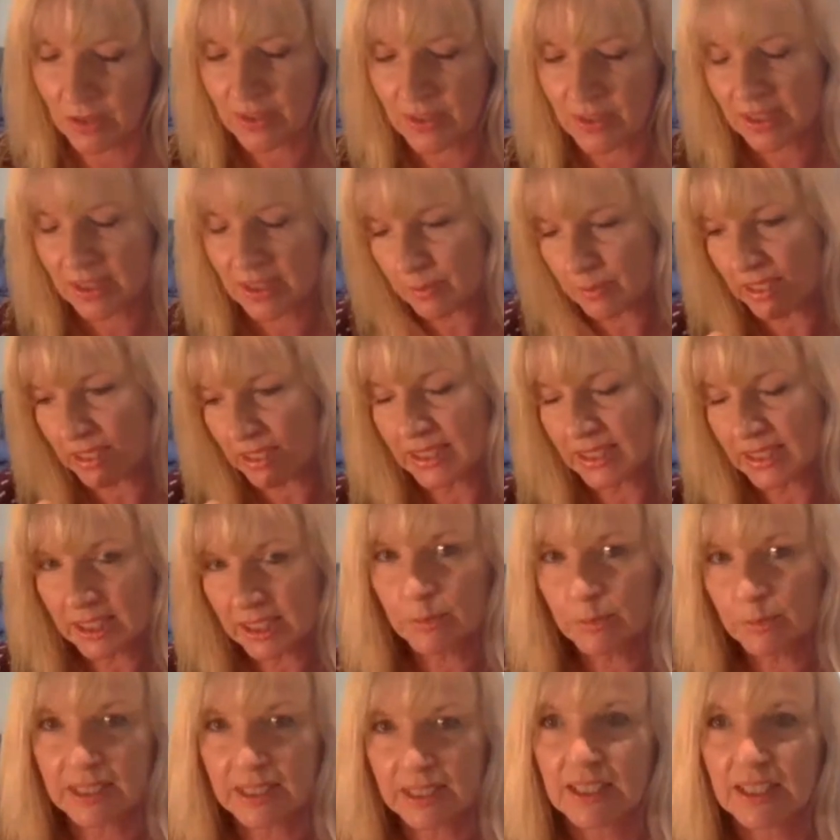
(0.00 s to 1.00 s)
So it's going to be a
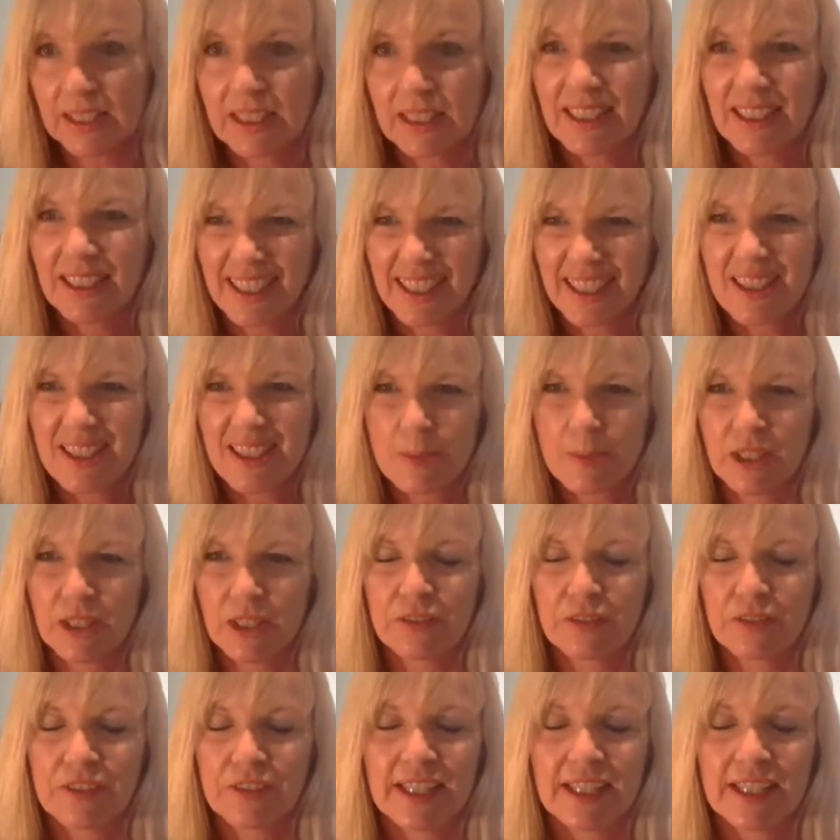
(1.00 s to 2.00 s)
little bit like a
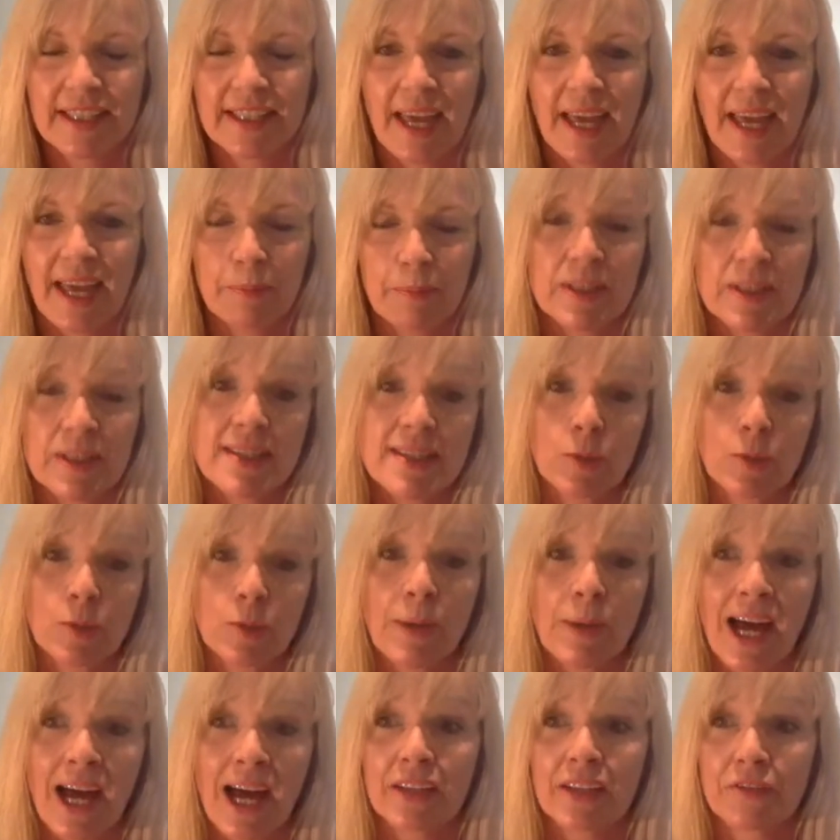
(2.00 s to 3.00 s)
spin-off like that, but
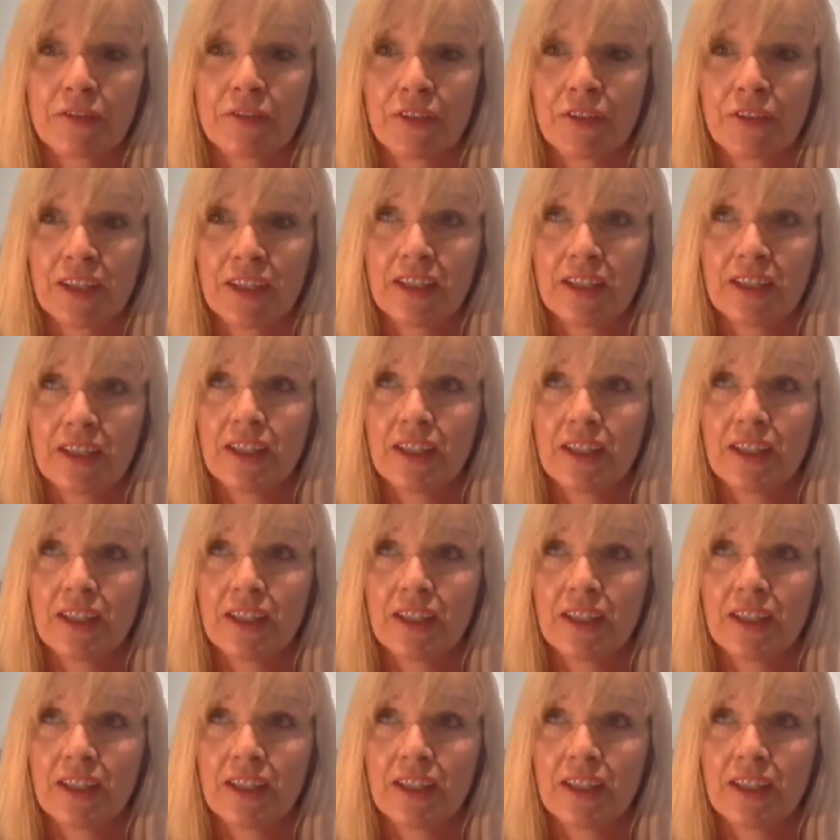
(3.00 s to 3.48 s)
still part of